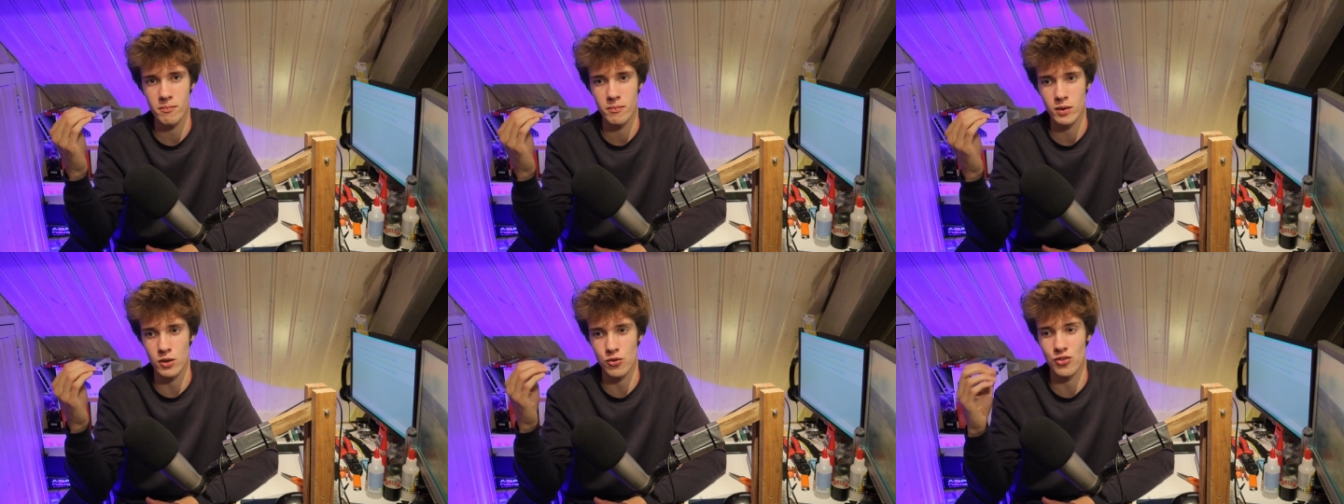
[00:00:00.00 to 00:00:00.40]

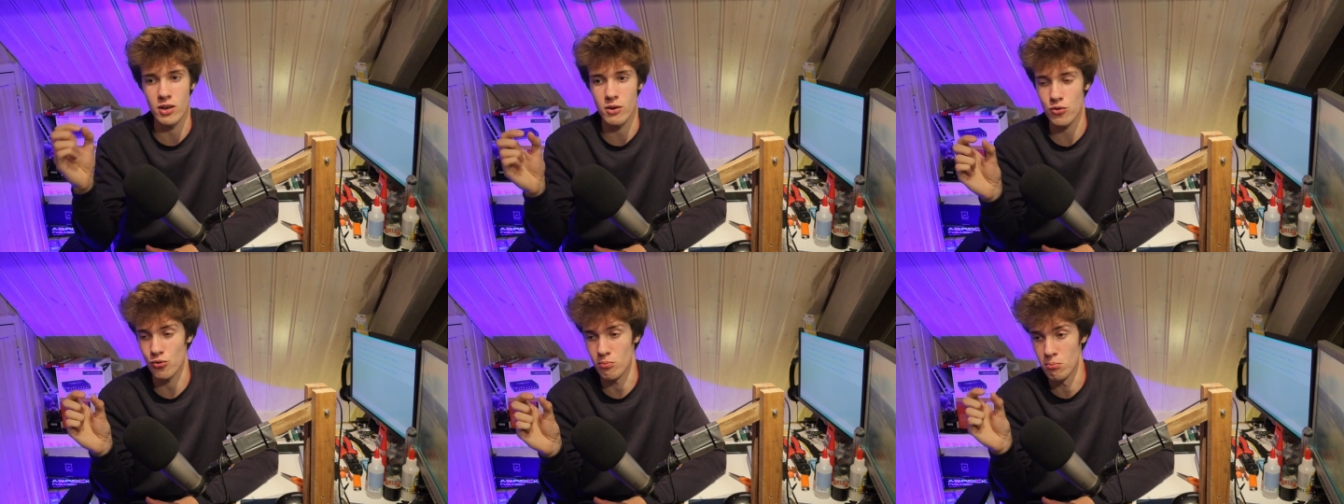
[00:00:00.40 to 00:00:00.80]
because there
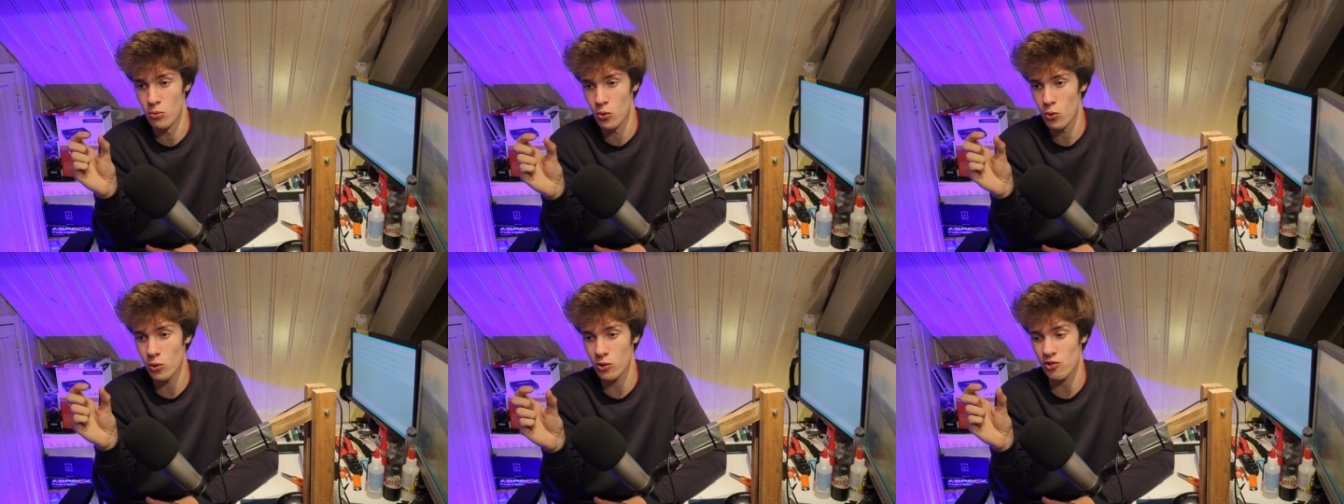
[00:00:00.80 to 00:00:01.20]
is
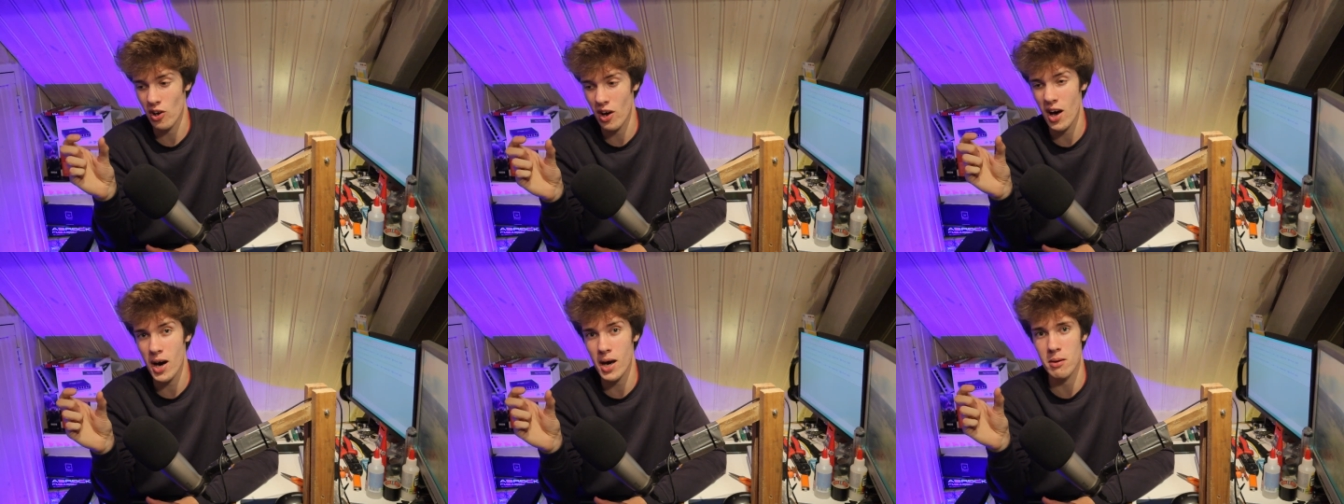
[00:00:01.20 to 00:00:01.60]
more
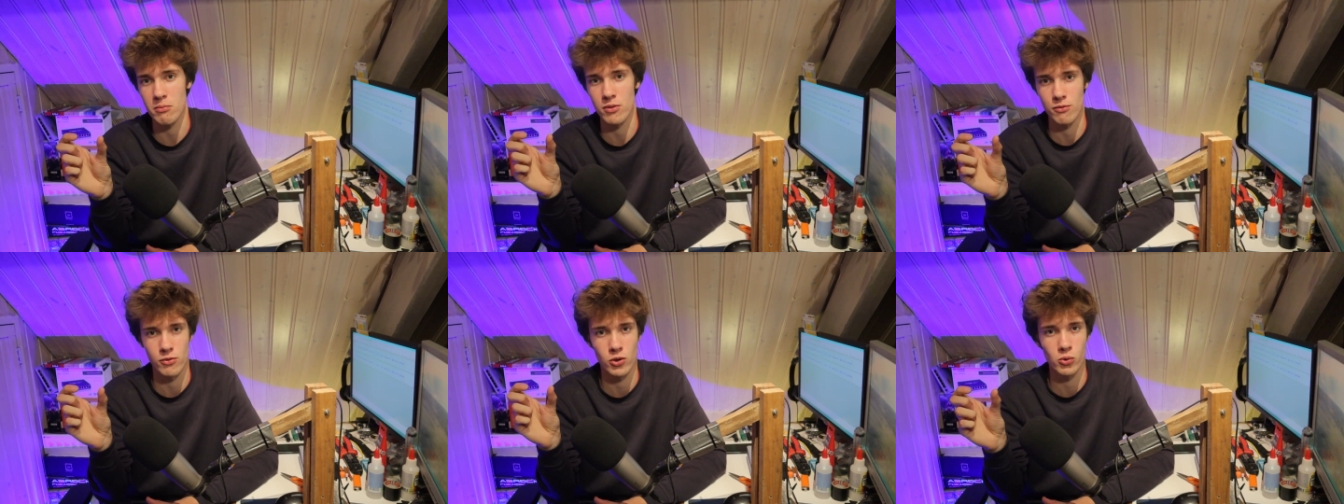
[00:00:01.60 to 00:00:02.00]
time
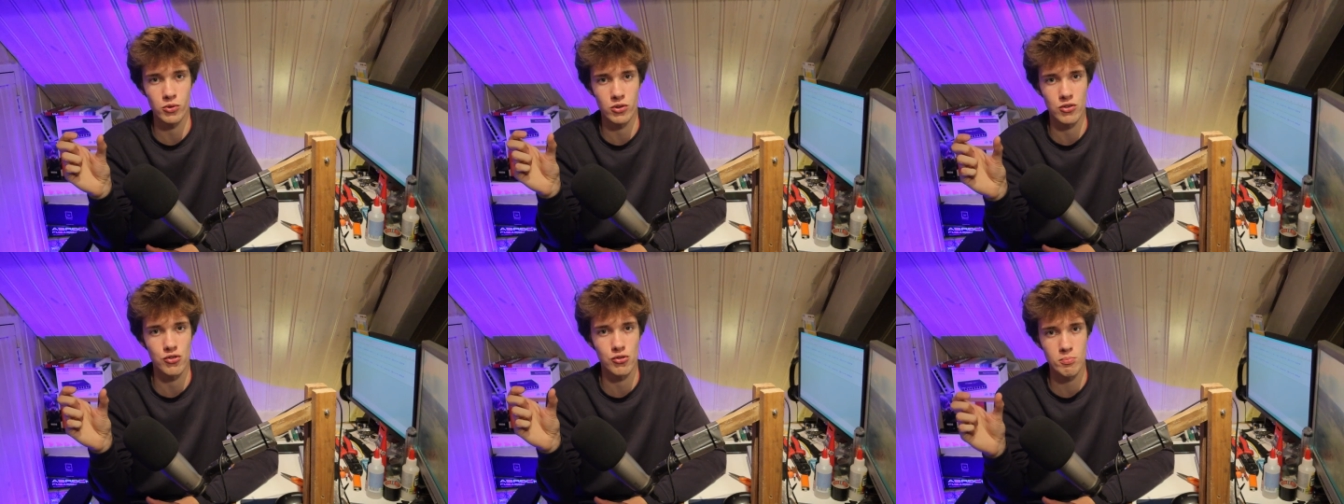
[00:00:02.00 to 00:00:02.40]
the
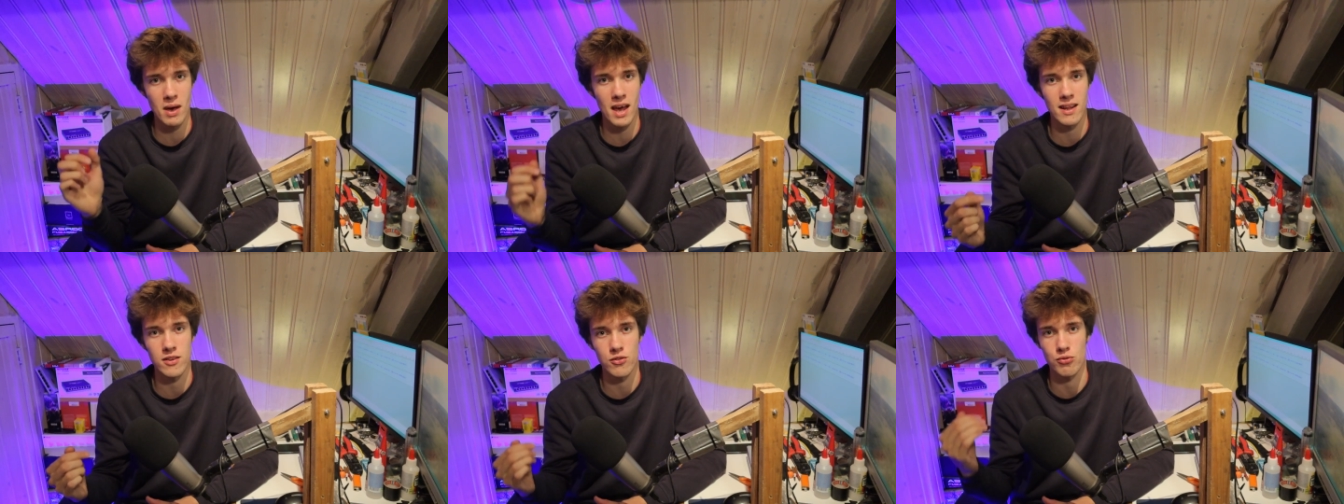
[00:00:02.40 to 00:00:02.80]
voltage
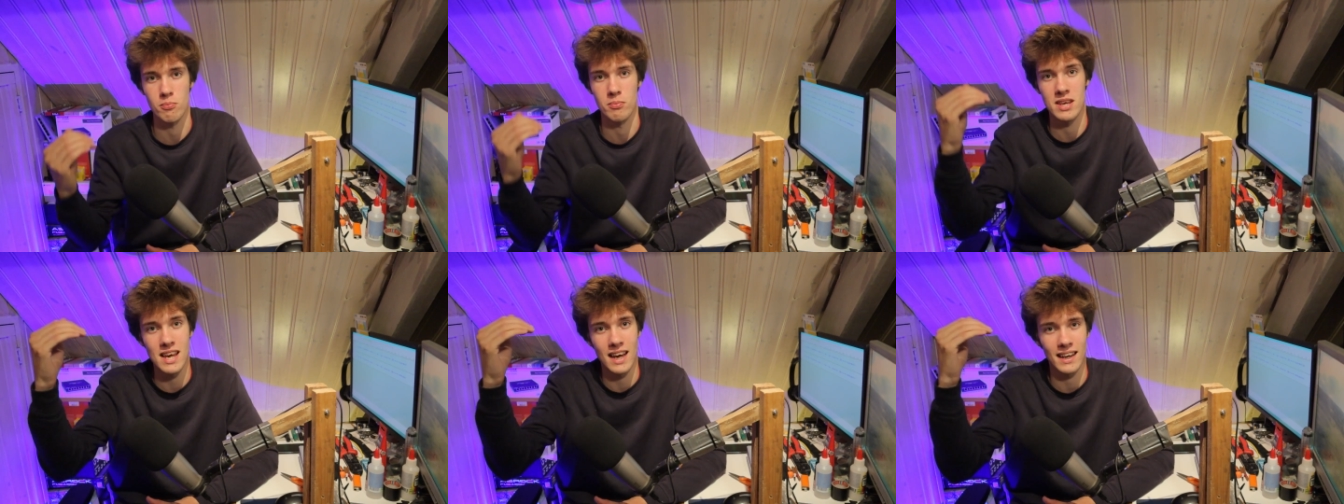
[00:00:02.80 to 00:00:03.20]
spends
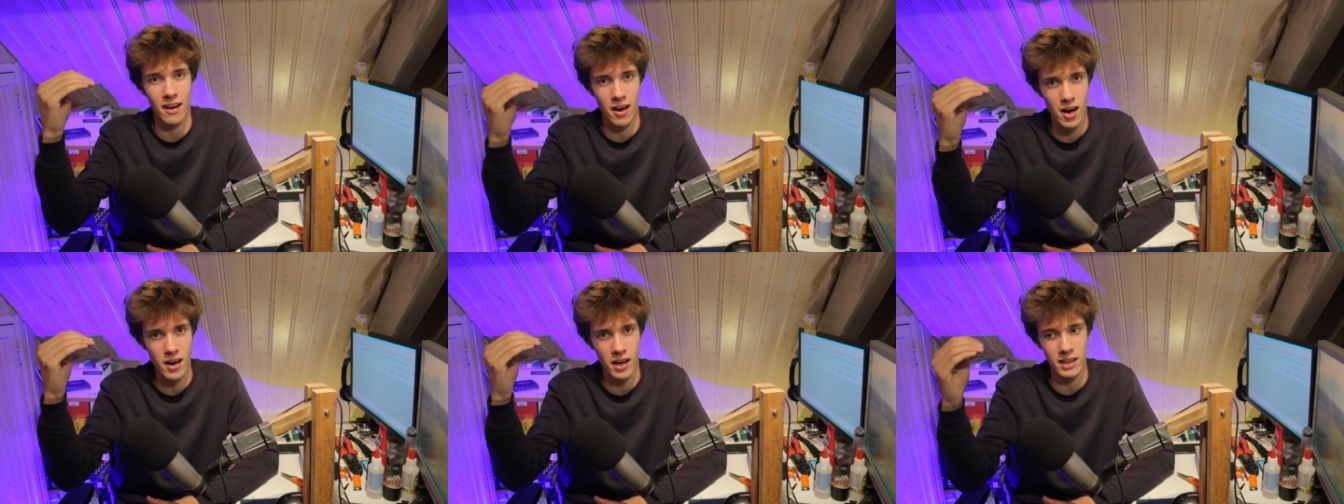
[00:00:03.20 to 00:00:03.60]
being
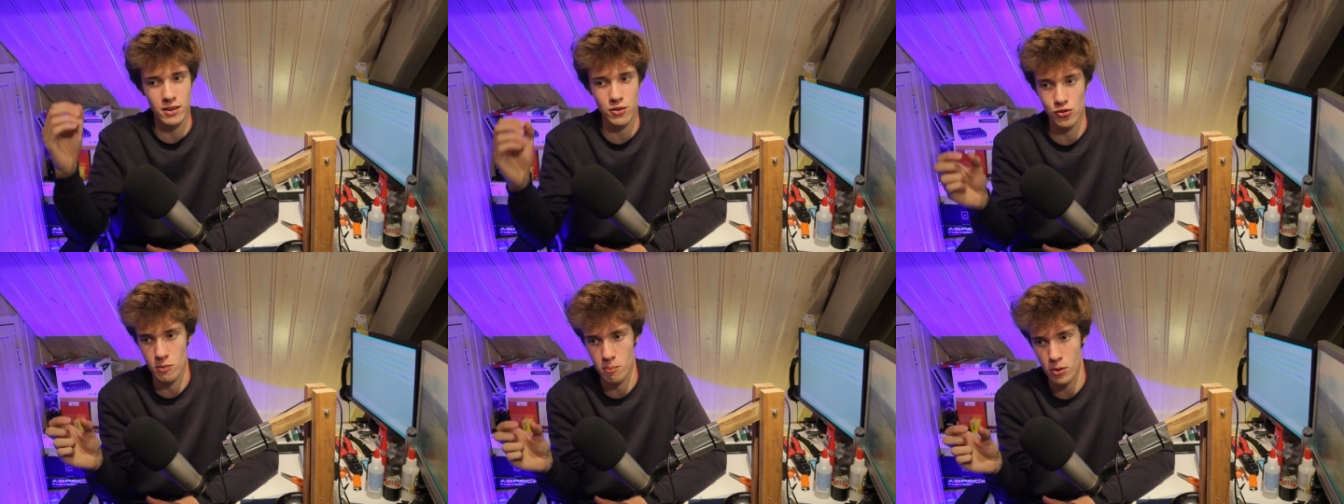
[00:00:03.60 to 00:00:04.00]
high
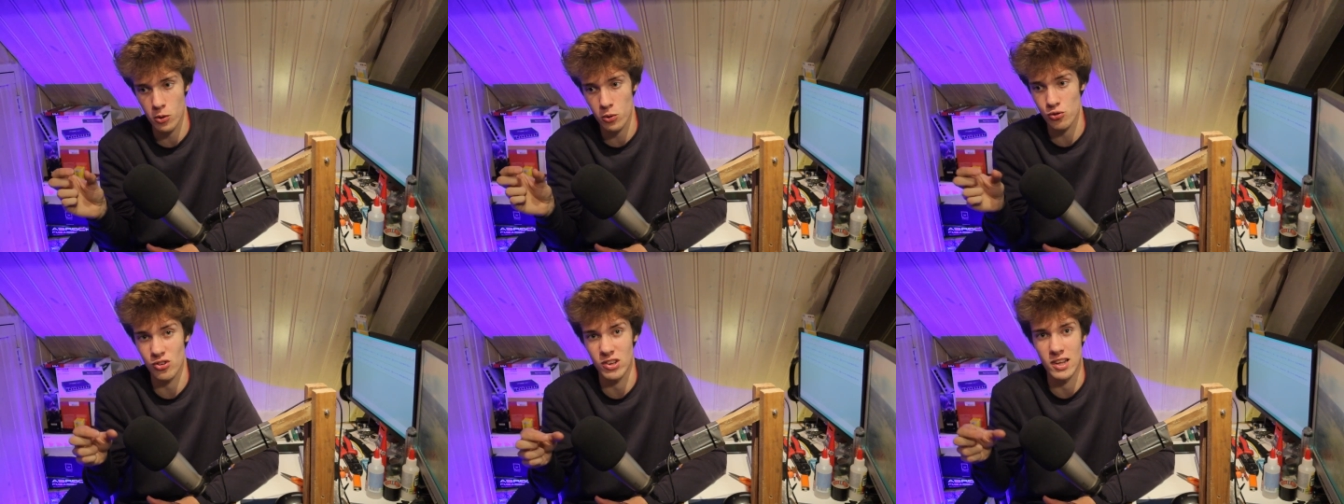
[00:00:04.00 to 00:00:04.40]
because the
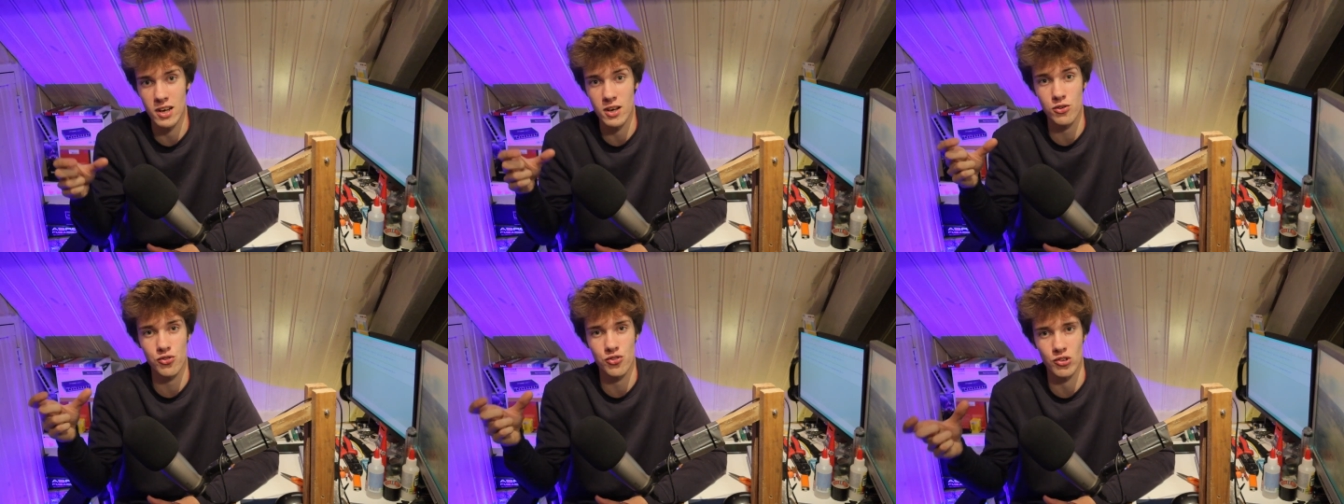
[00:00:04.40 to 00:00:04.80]
pulse
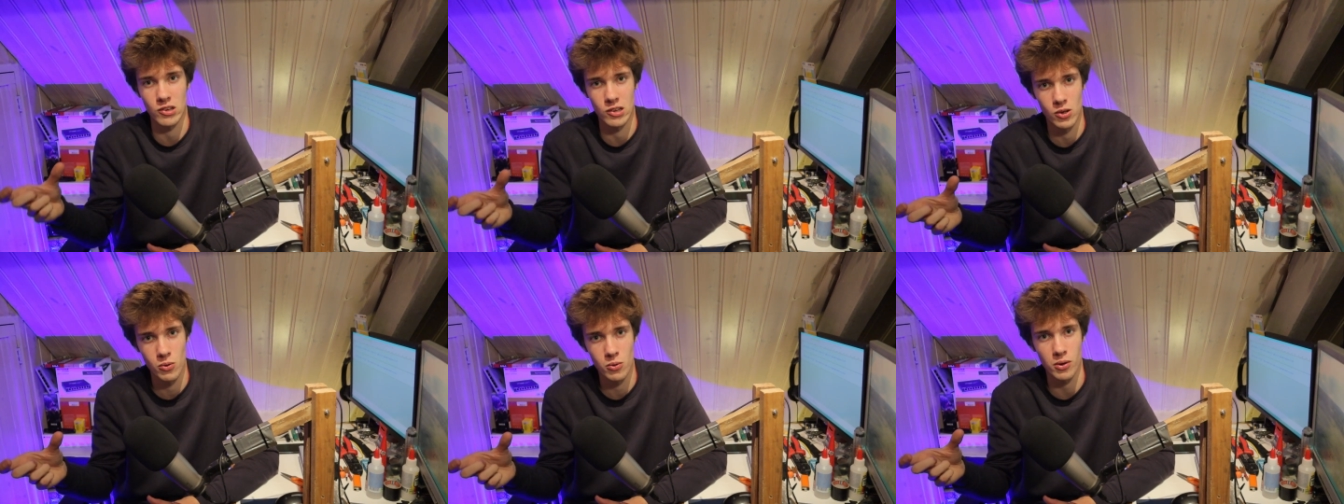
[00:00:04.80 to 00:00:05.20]
lasts
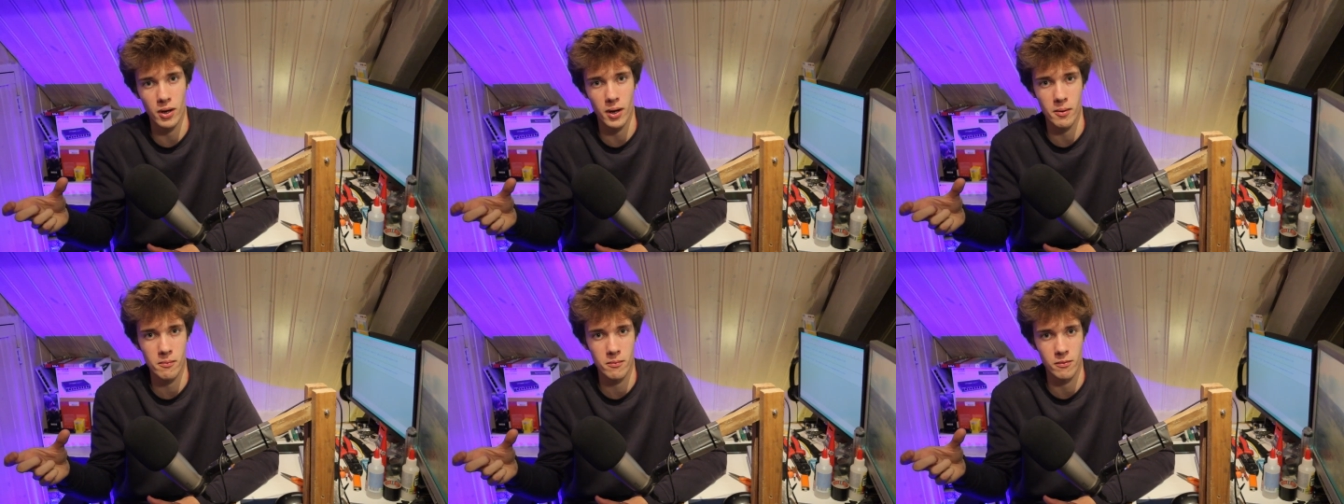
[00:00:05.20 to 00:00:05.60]
longer,
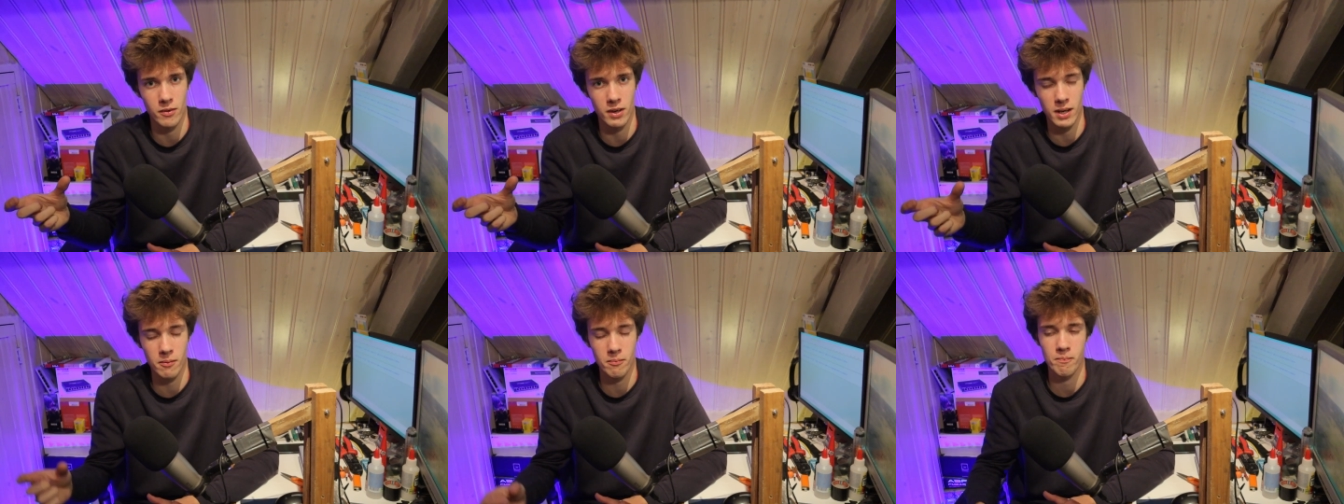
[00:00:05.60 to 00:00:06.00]

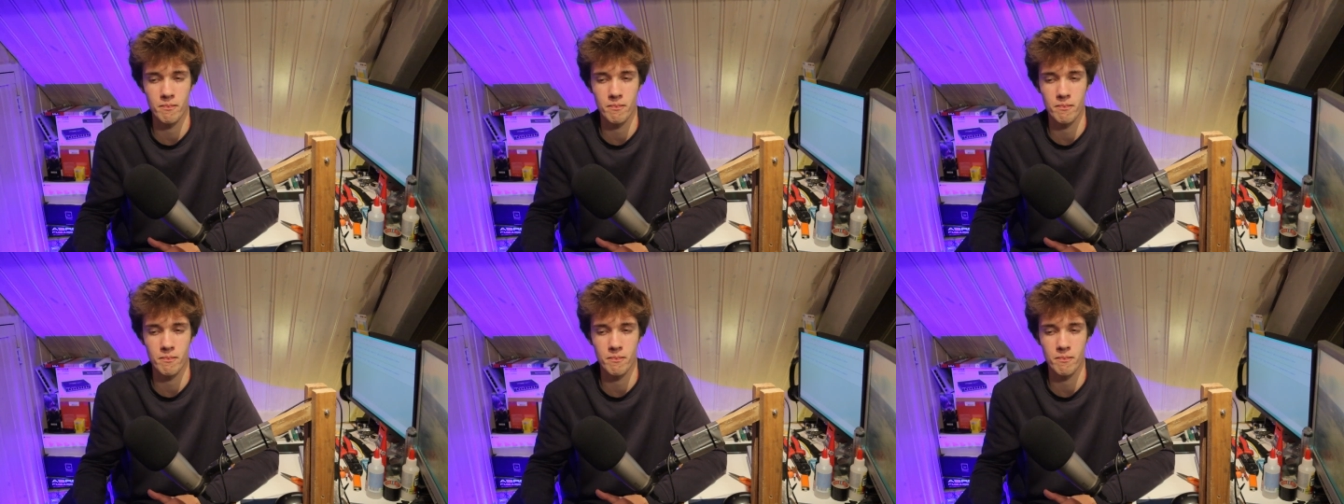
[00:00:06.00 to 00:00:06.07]
right?